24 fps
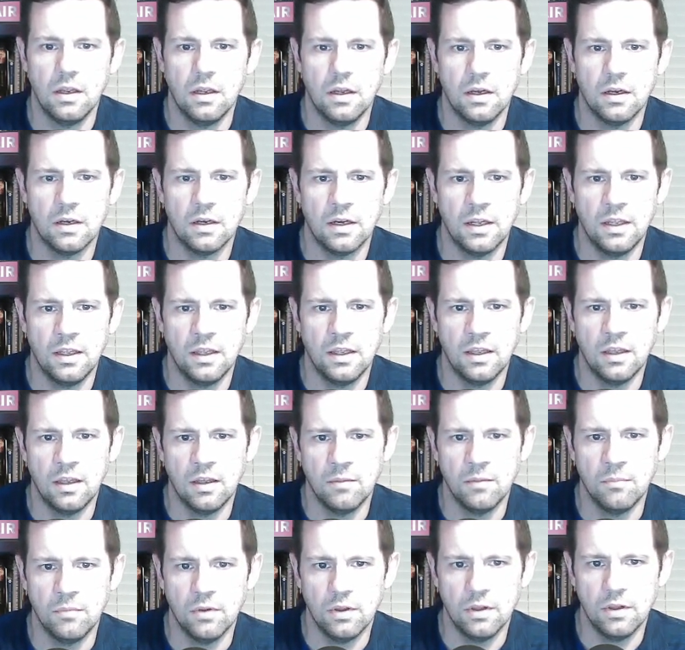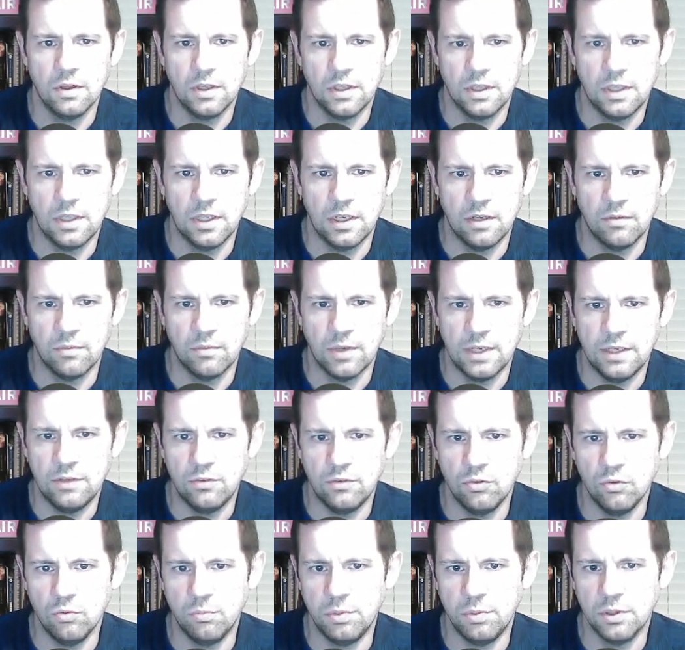I am getting ready
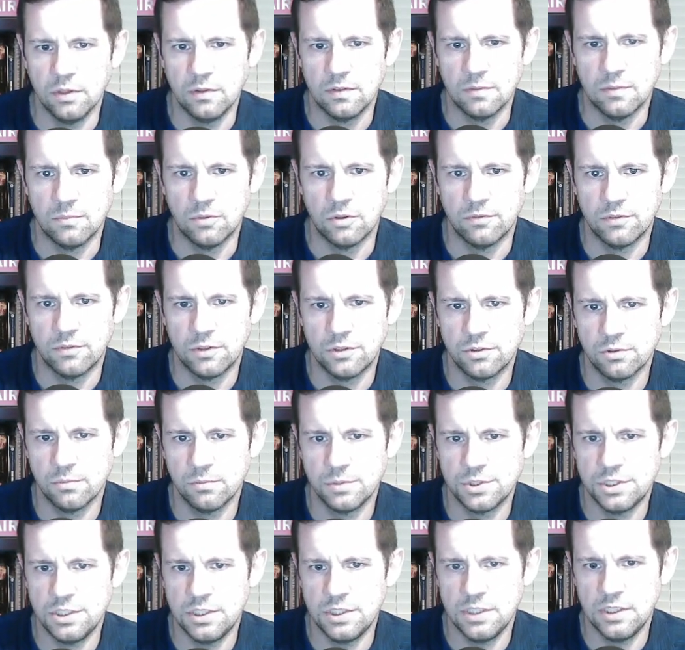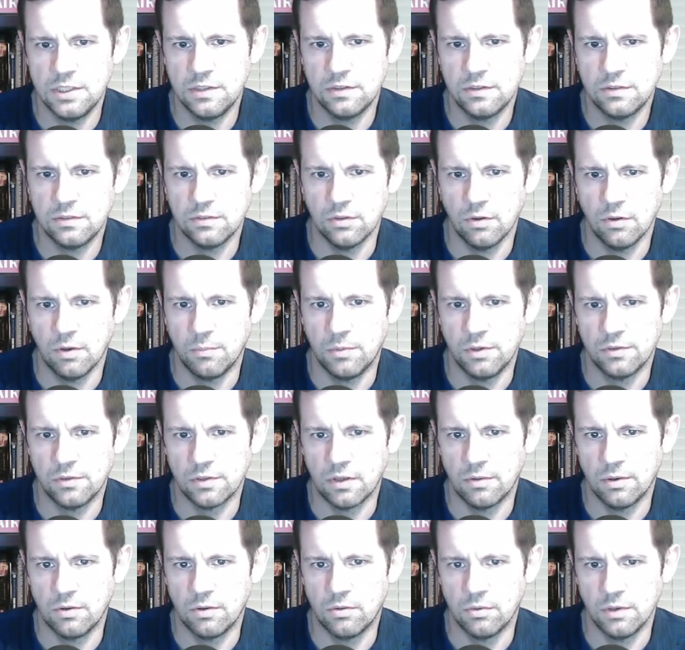to build some more virtual machines. So I'm going to start
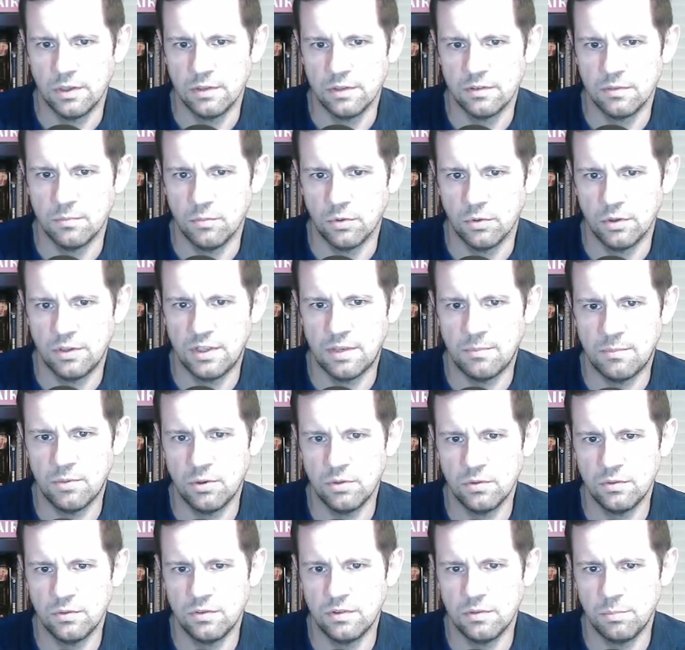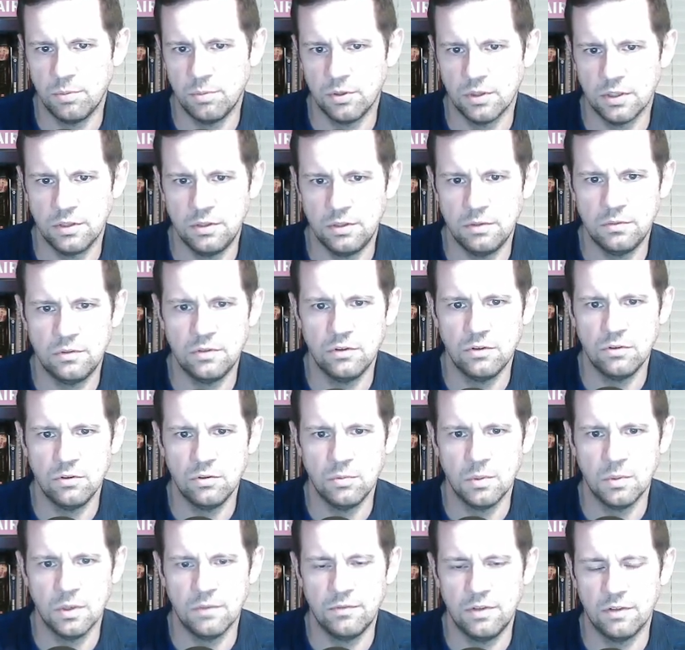recording some more demos to put on
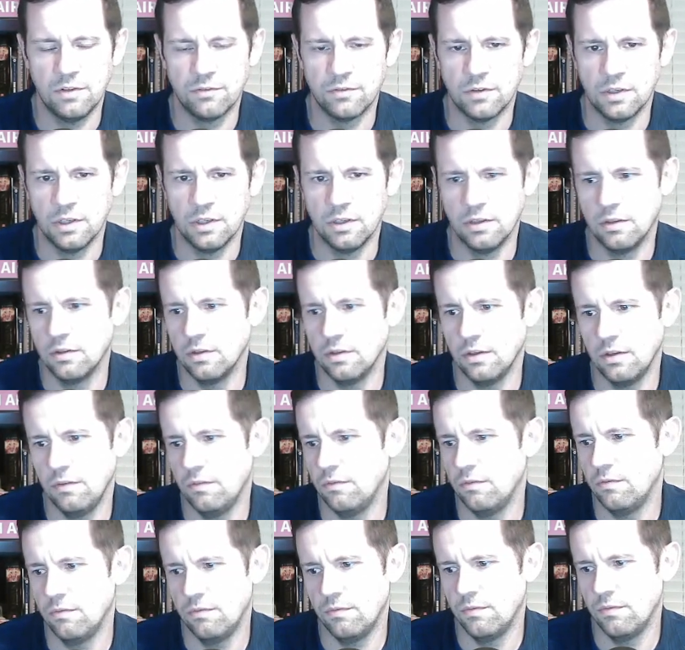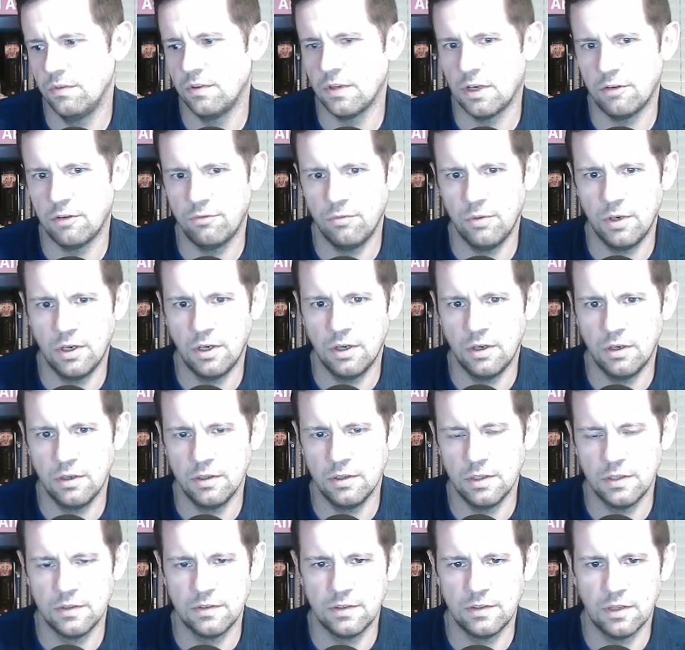YouTube of different software
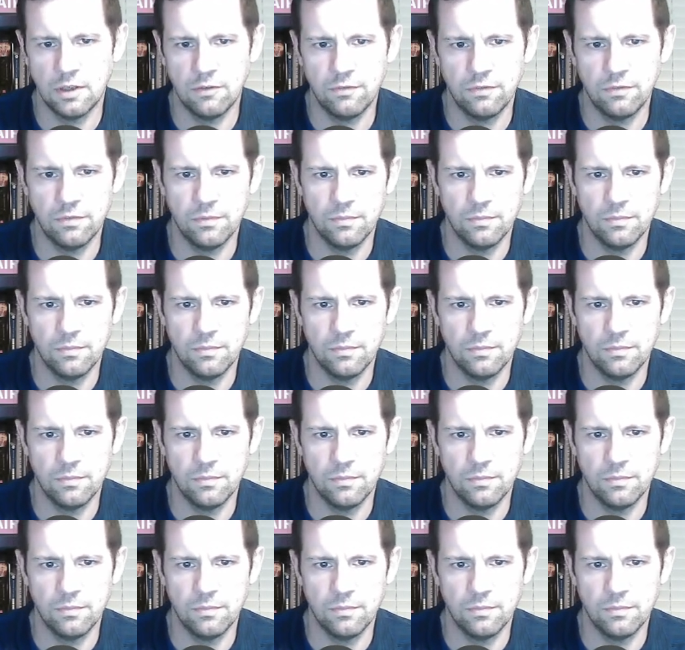and stuff.